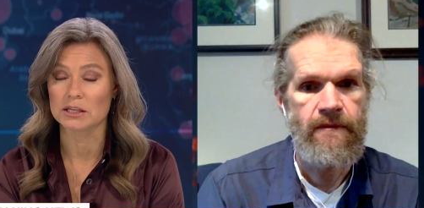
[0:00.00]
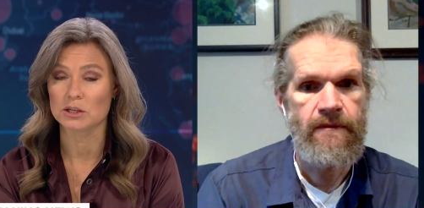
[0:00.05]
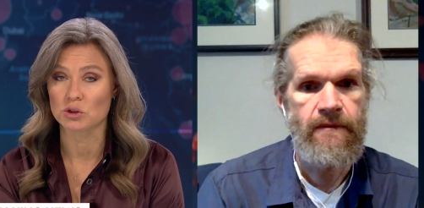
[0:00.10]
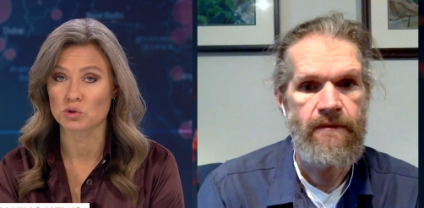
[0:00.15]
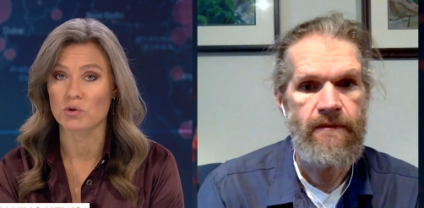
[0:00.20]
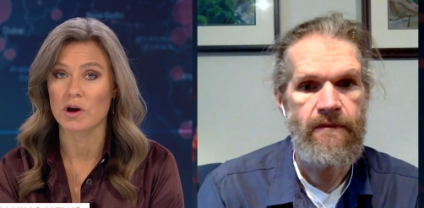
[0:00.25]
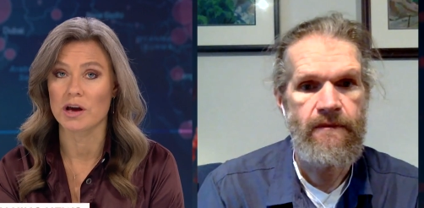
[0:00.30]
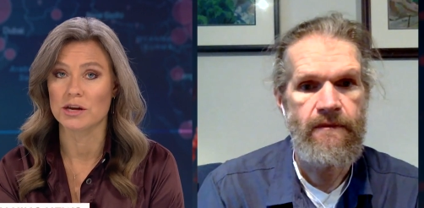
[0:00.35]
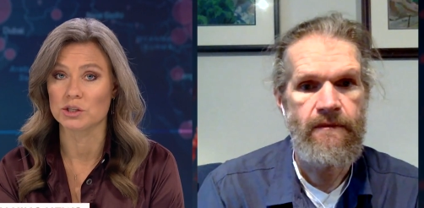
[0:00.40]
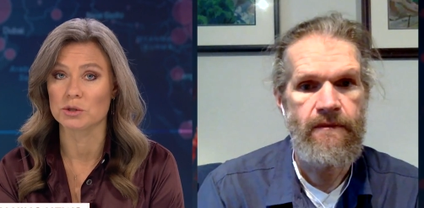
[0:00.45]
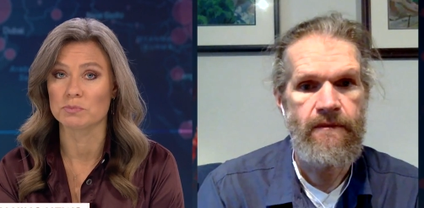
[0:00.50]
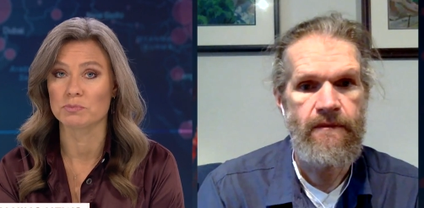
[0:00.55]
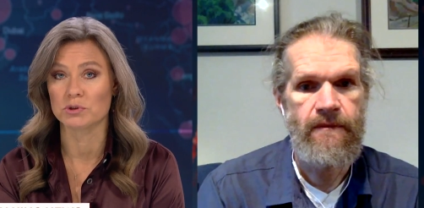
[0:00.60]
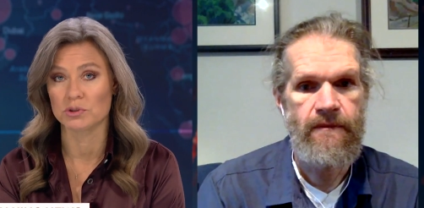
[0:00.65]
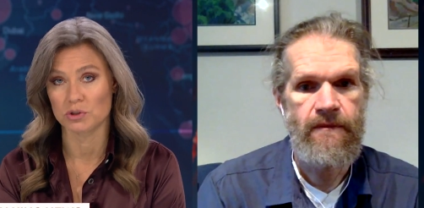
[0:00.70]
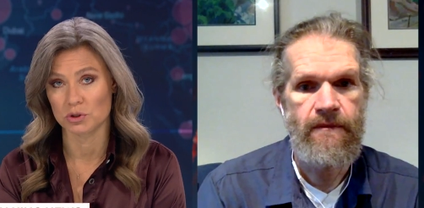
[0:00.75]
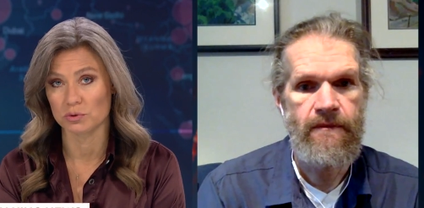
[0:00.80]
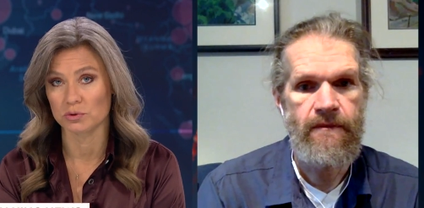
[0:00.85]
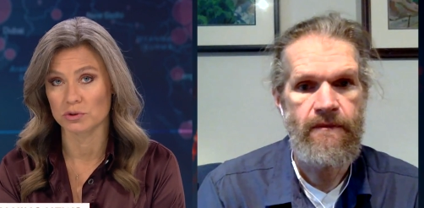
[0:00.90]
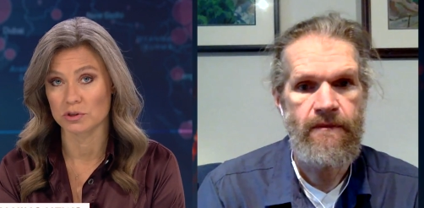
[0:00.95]
Speaker 1: tried to
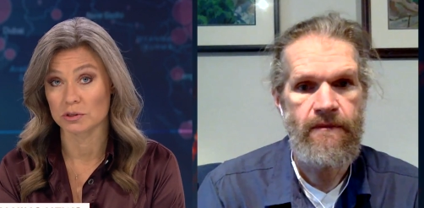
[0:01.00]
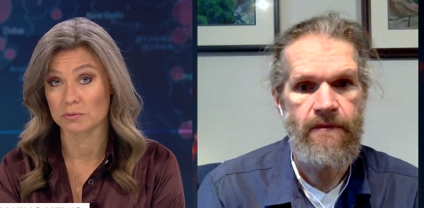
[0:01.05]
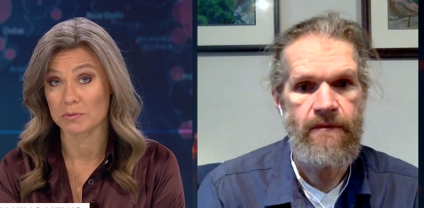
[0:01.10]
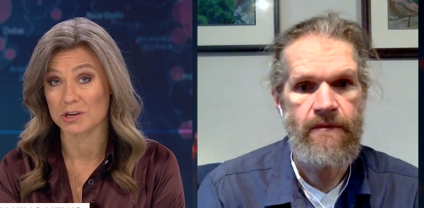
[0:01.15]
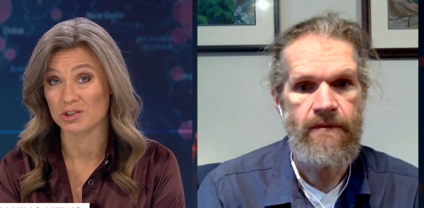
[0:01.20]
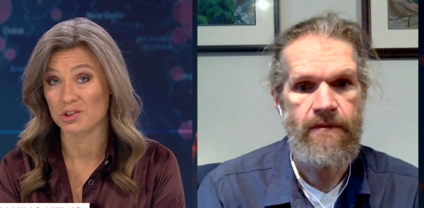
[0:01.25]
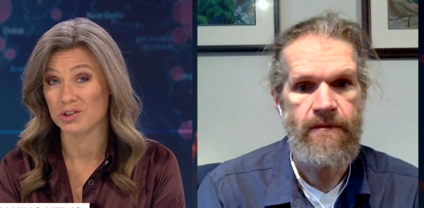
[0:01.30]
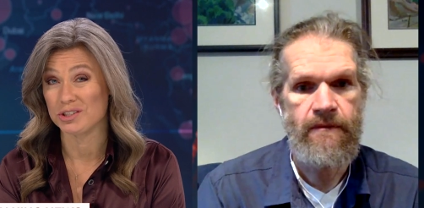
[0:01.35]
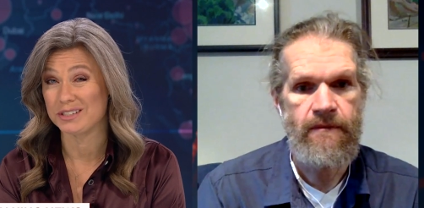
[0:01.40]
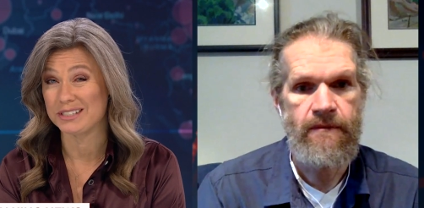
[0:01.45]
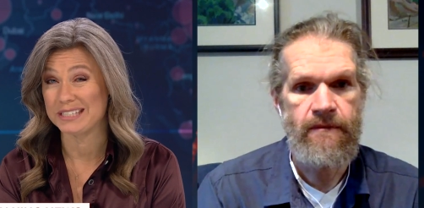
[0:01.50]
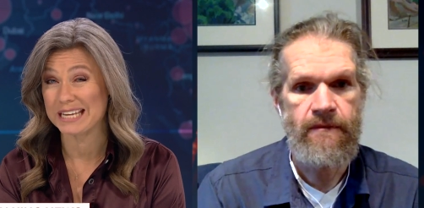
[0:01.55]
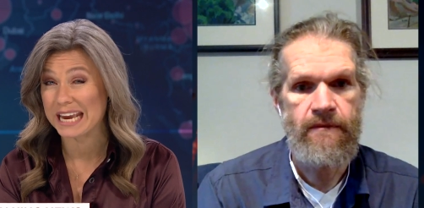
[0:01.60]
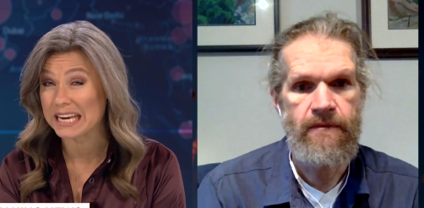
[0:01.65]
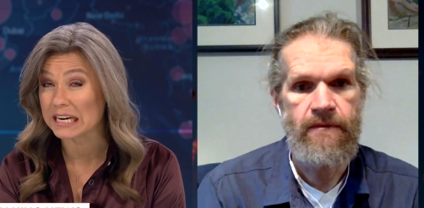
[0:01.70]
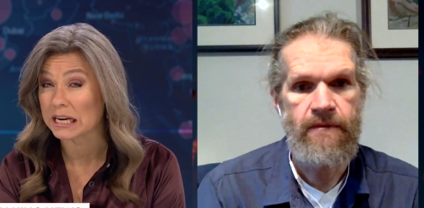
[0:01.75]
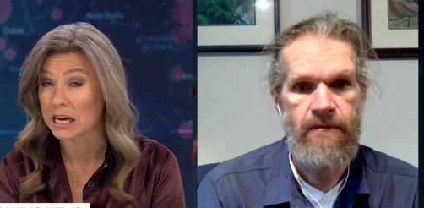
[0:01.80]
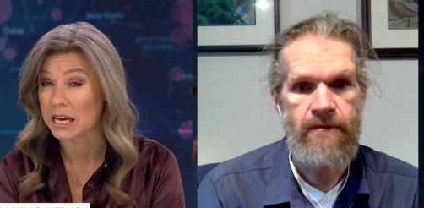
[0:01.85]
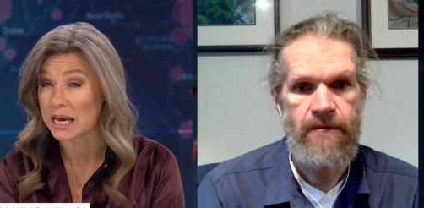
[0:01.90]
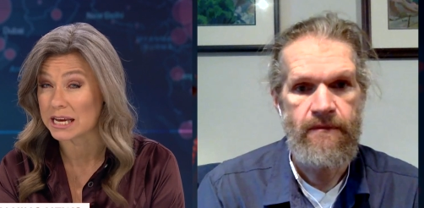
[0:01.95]
produce as much
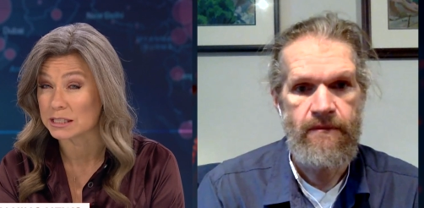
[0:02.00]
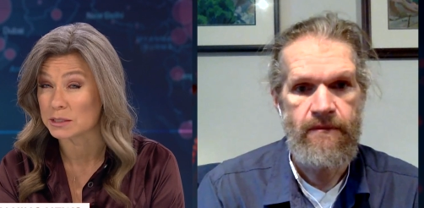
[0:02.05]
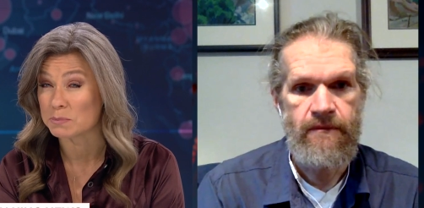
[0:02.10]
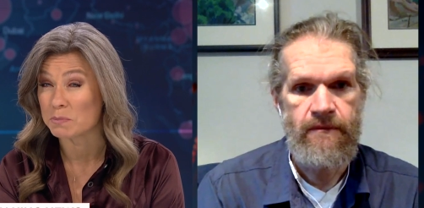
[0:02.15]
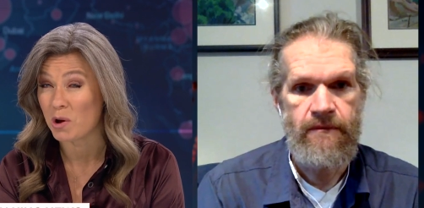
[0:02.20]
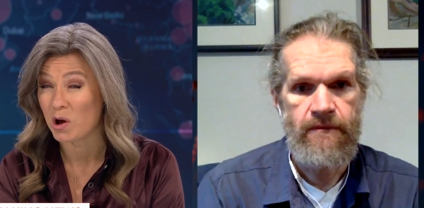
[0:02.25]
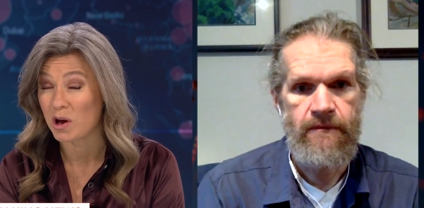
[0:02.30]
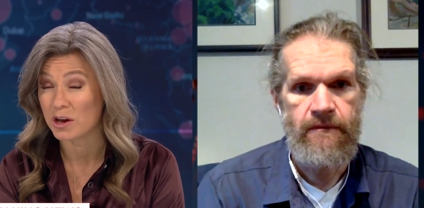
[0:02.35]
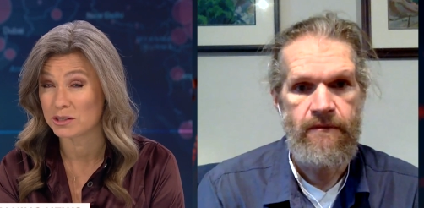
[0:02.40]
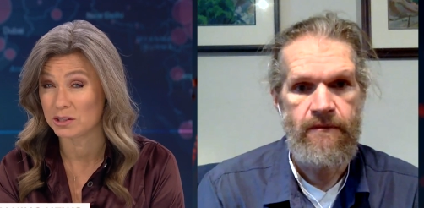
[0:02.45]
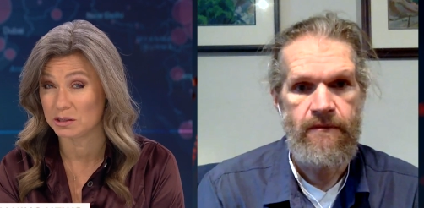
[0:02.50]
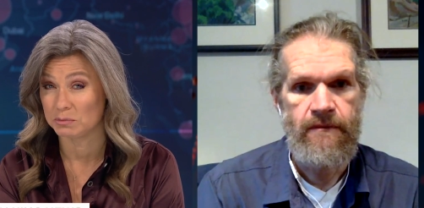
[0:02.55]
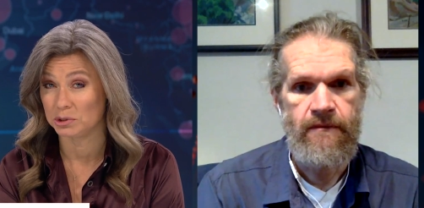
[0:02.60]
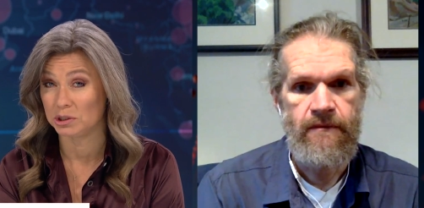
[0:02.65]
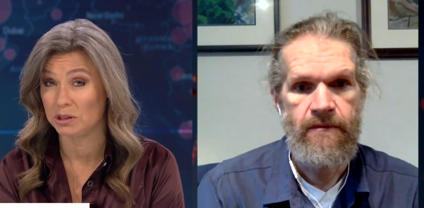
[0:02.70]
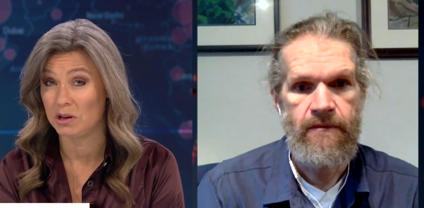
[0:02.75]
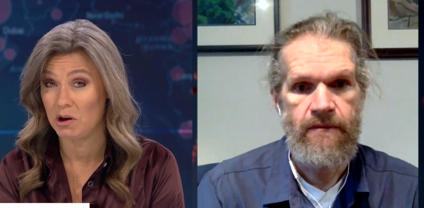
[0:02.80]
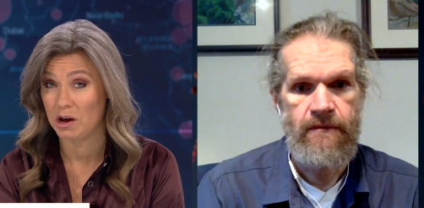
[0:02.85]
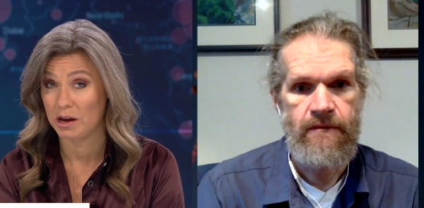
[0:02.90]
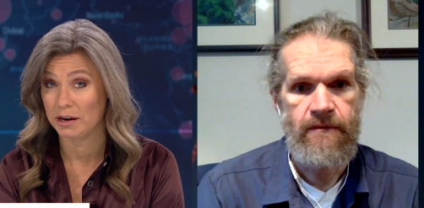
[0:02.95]
data as possible
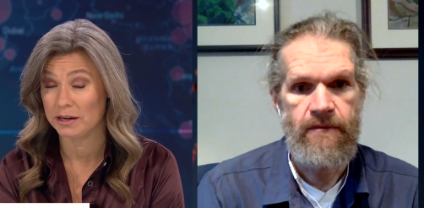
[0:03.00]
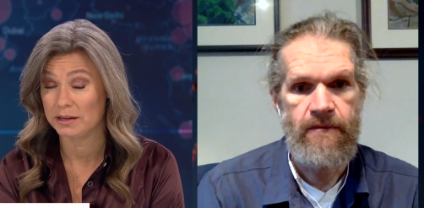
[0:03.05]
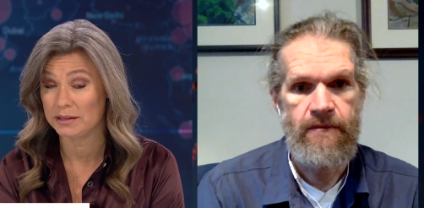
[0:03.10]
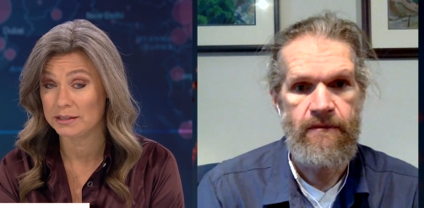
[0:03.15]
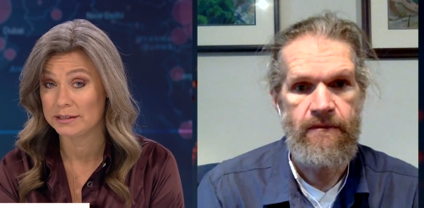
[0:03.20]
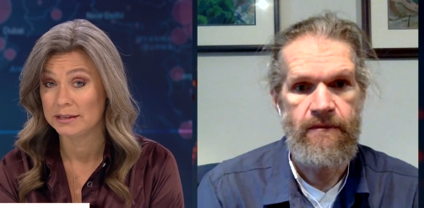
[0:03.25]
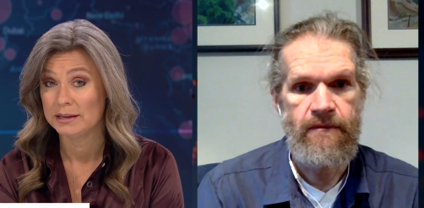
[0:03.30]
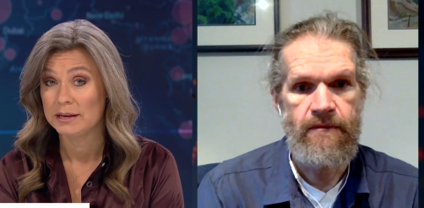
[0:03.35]
on it,